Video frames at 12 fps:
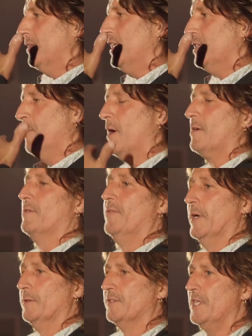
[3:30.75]
these
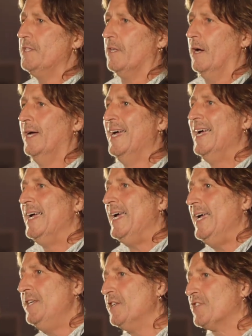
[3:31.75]
microphones. These are
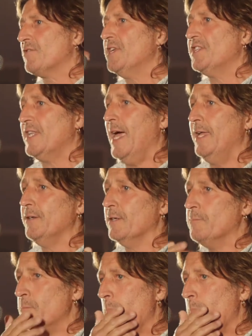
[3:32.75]
industry standard